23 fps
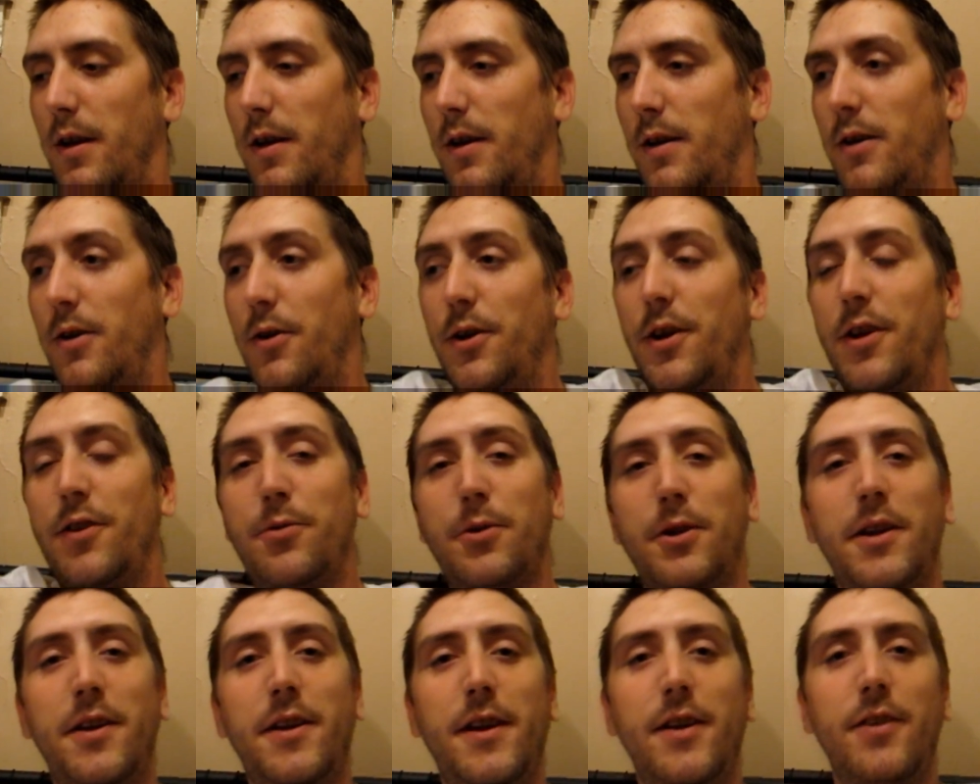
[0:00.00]
it is
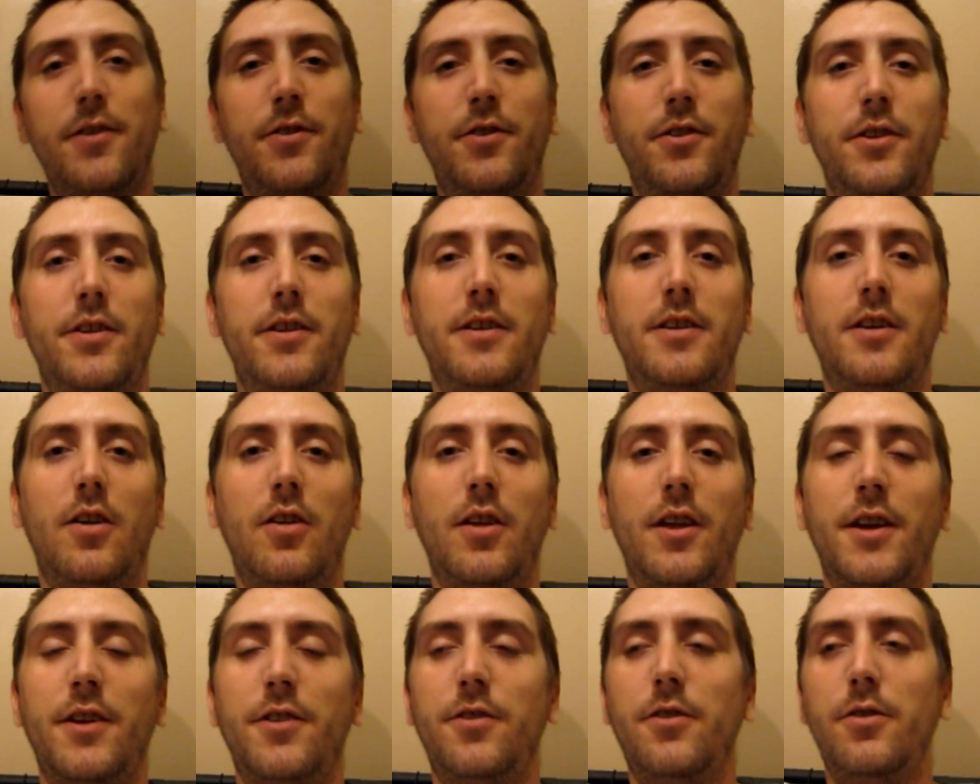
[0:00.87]
what it is. All
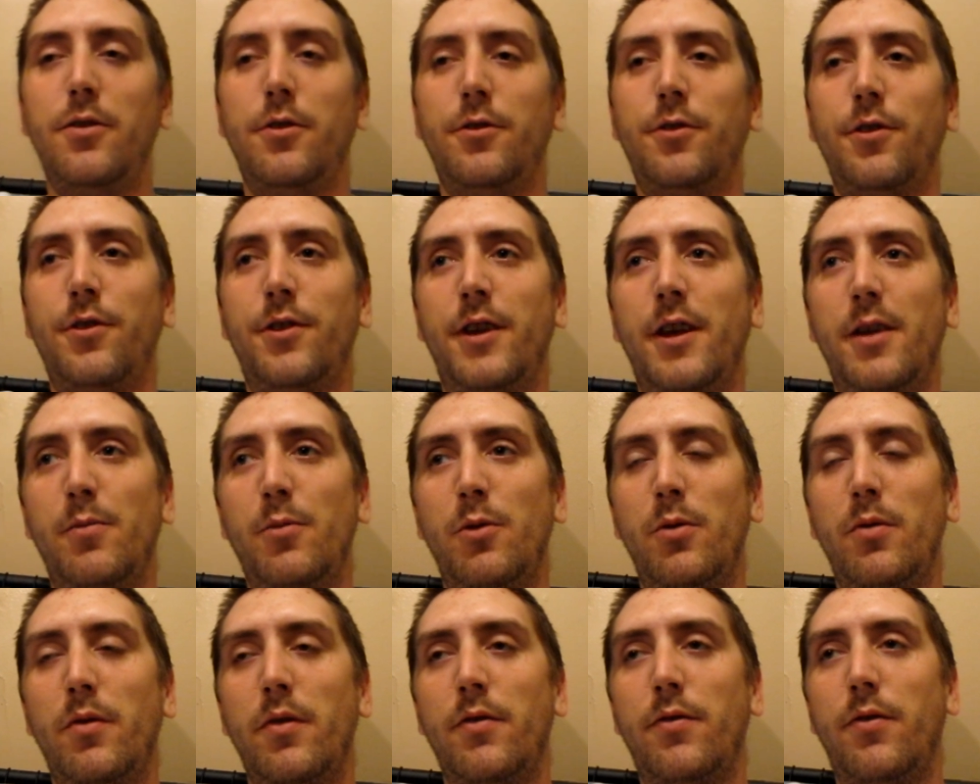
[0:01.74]
I can do is just keep
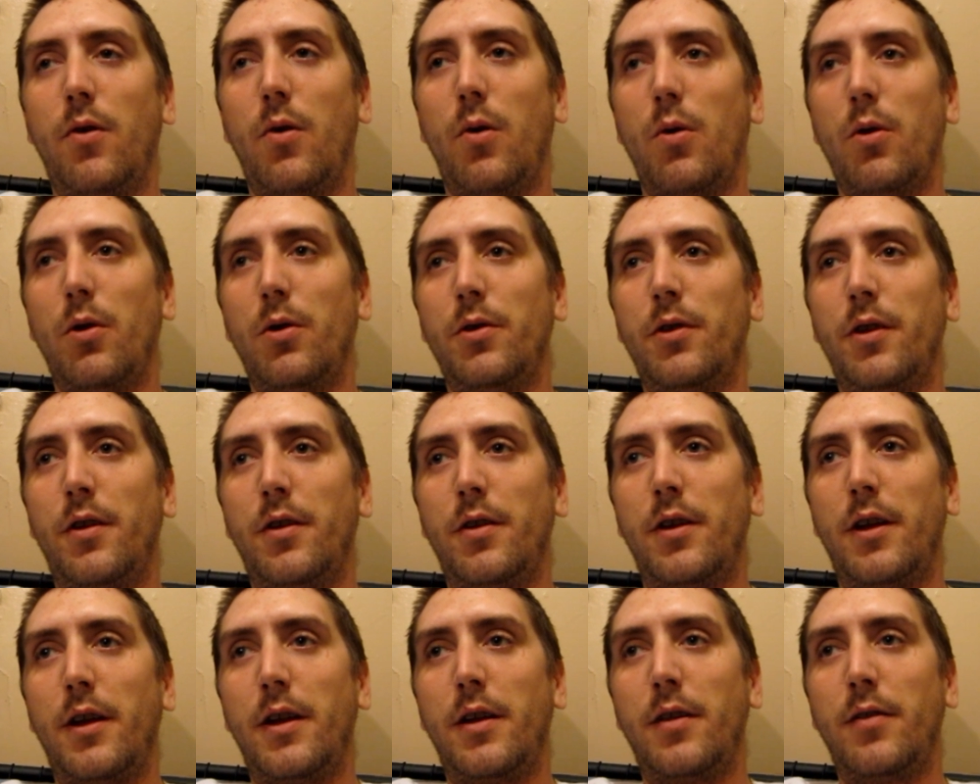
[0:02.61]
moving forward
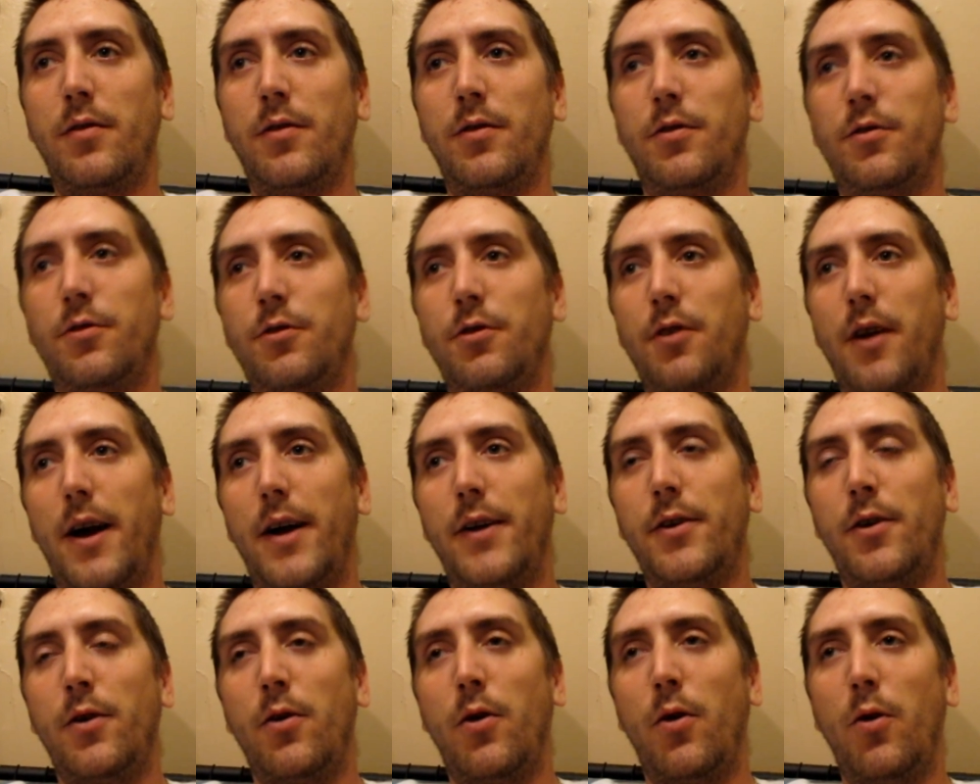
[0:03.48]
and try
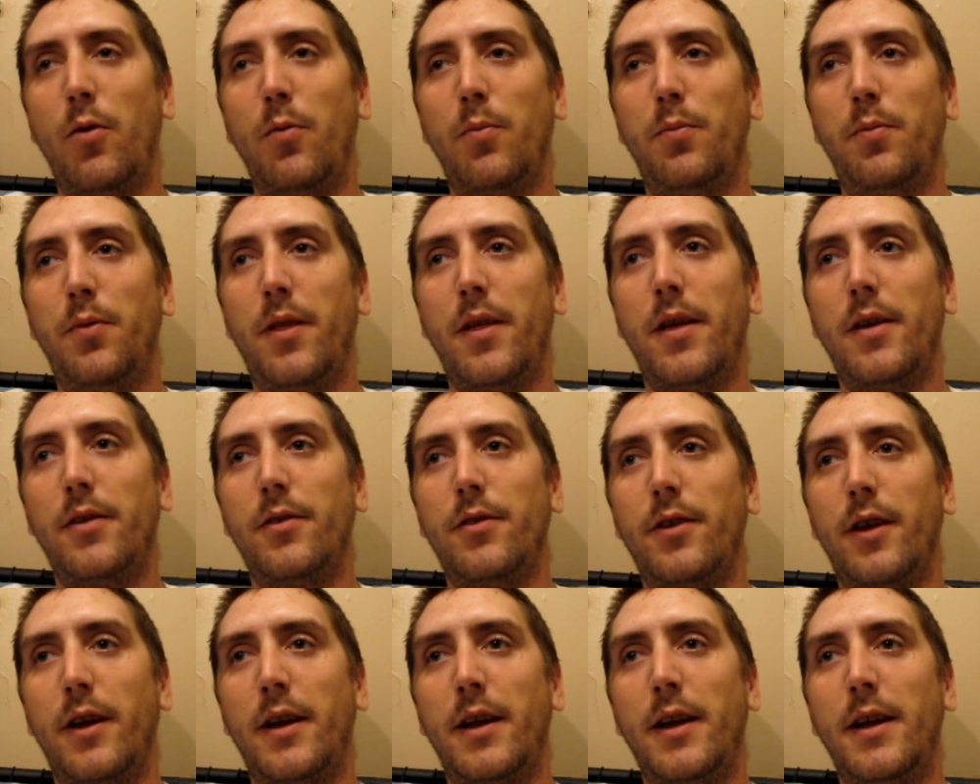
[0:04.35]
to hope
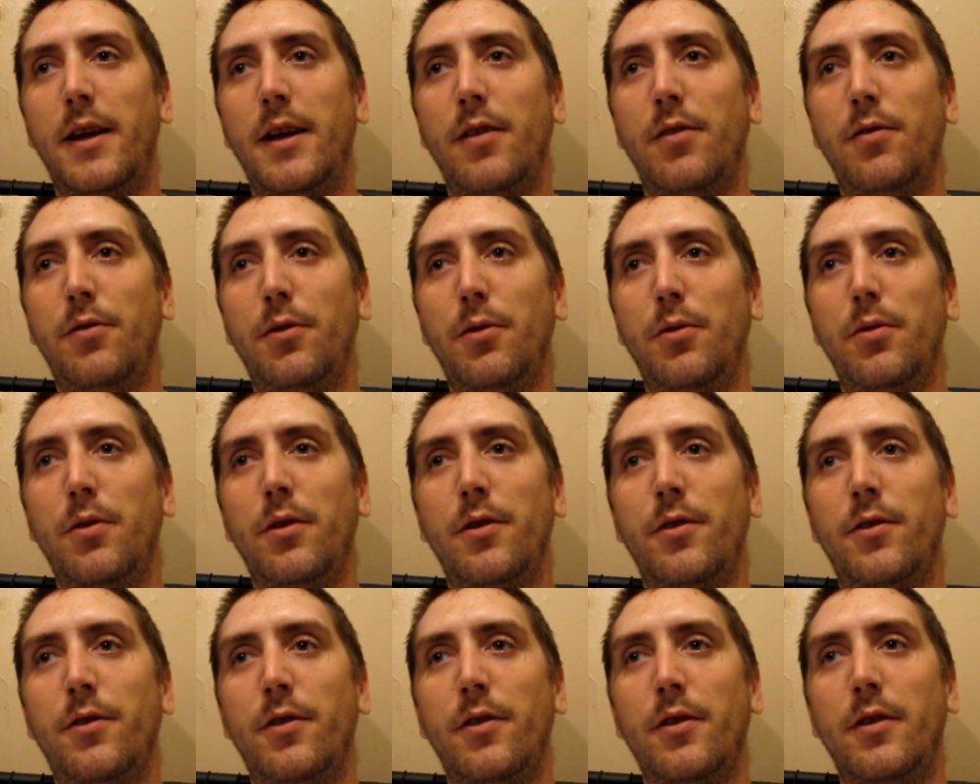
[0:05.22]
that I can get through
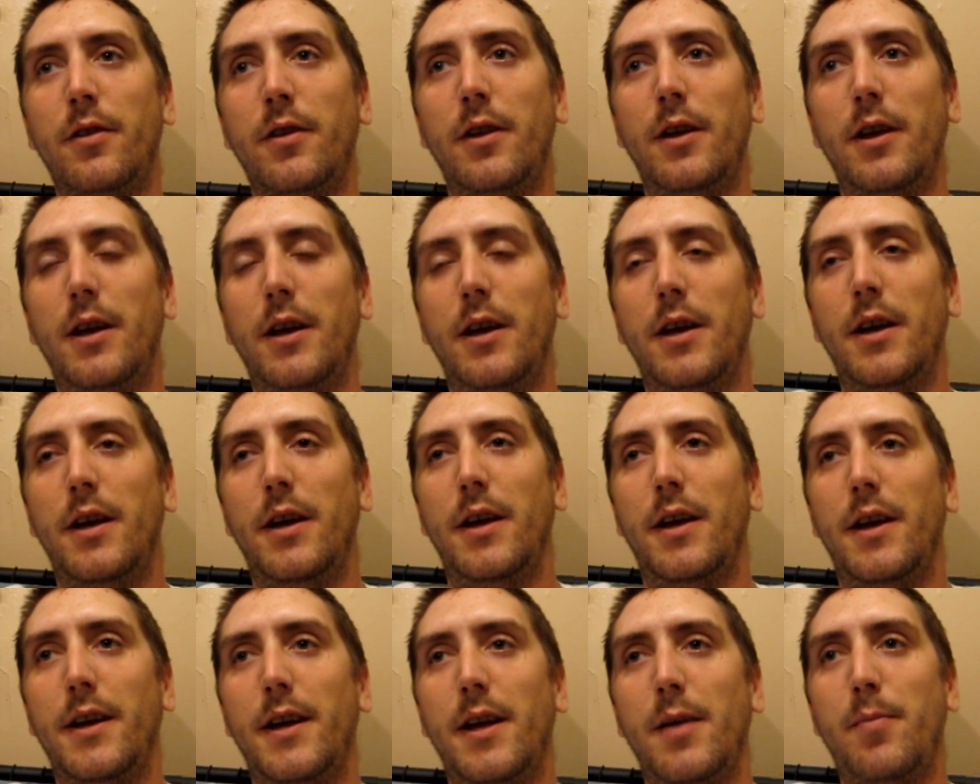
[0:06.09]
this and
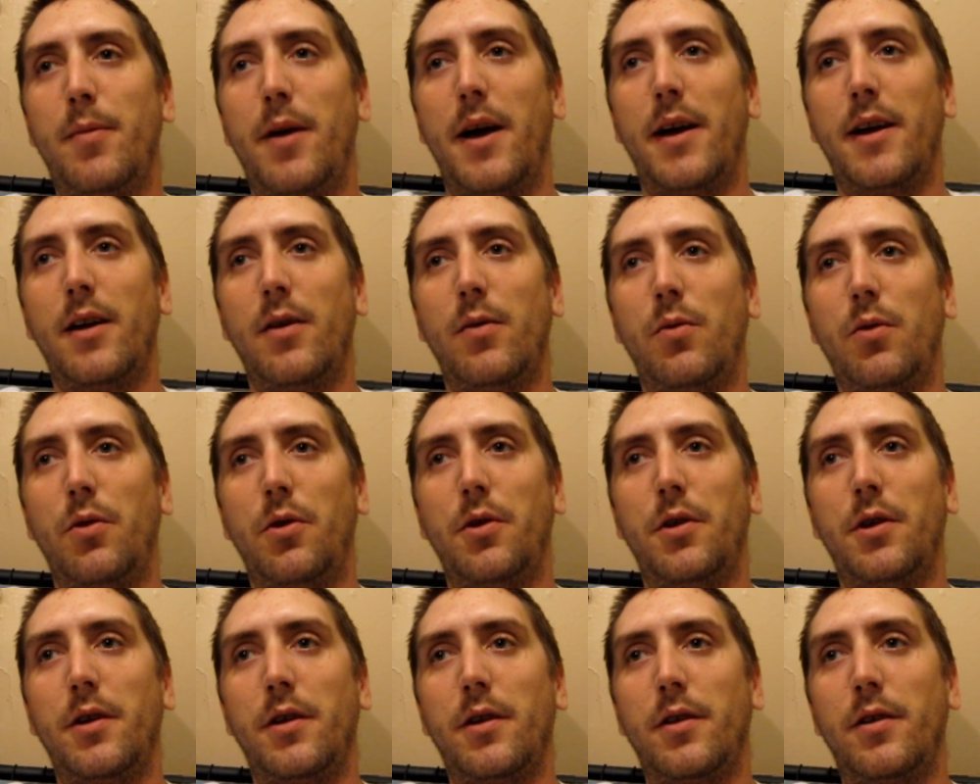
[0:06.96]
get back at
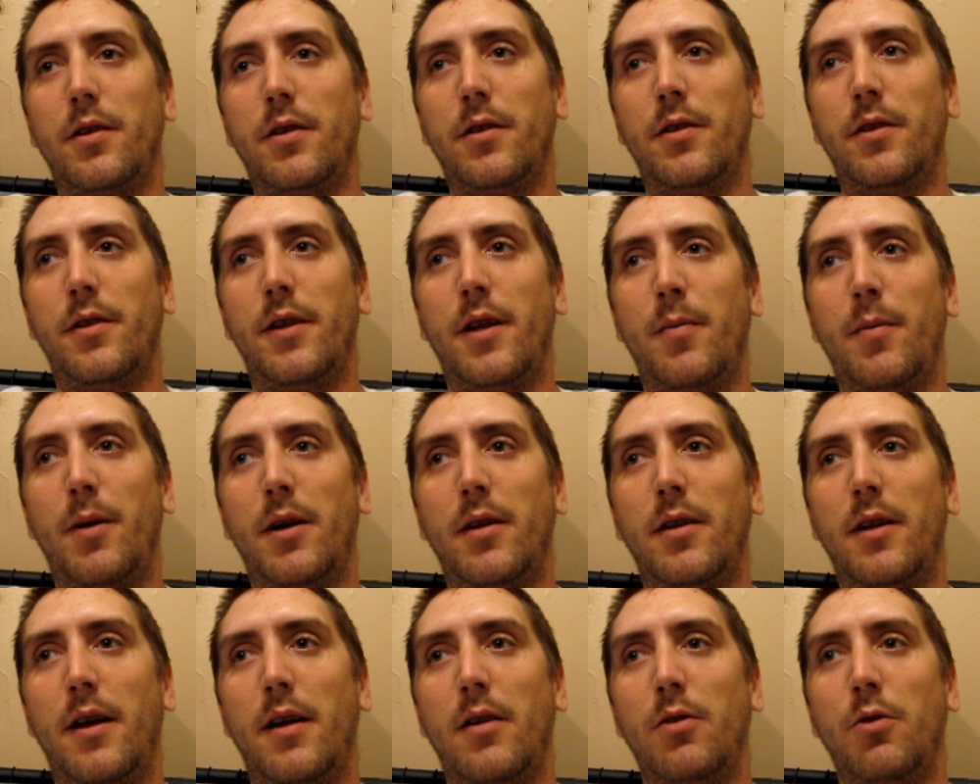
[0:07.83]
work, and that my
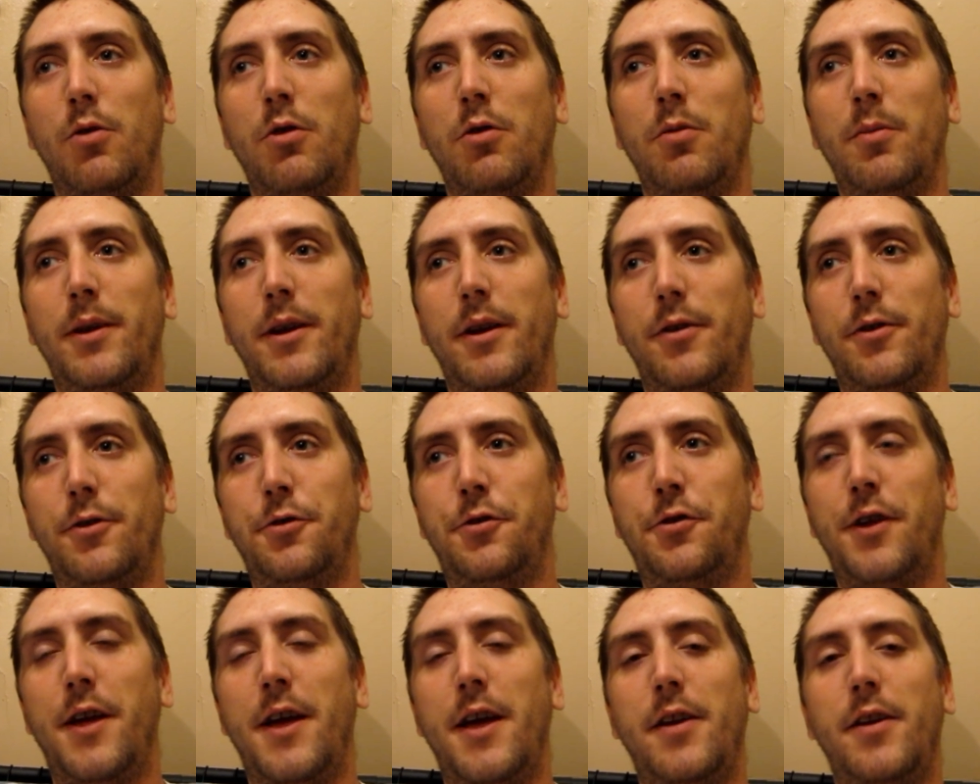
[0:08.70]
landlord be
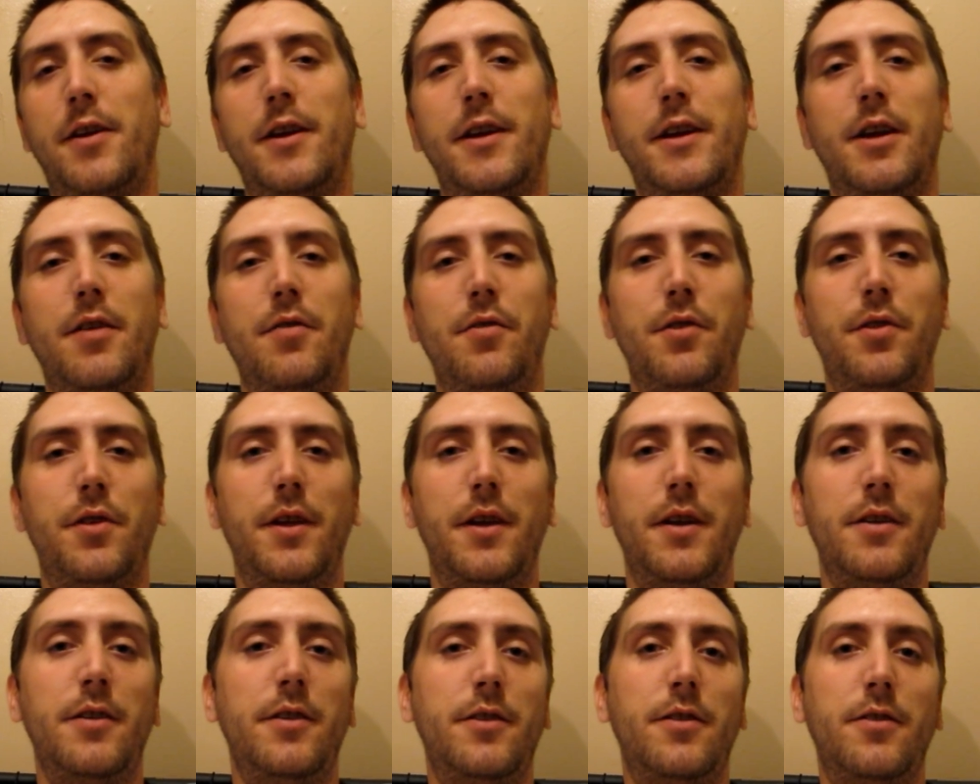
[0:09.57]
understanding and
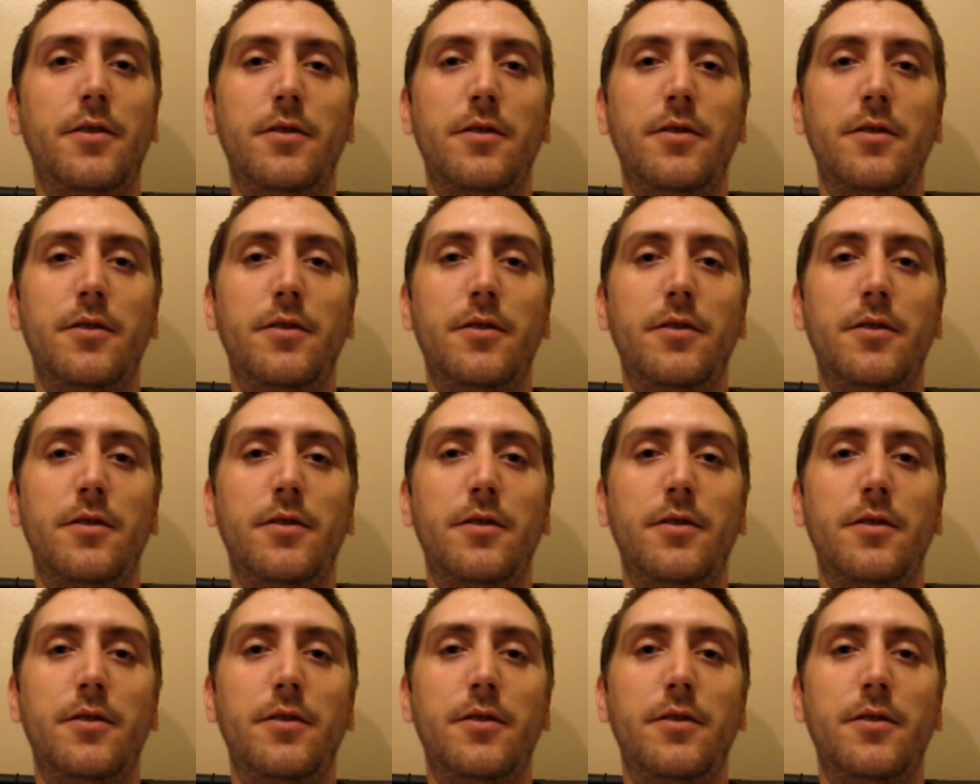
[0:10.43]
everything.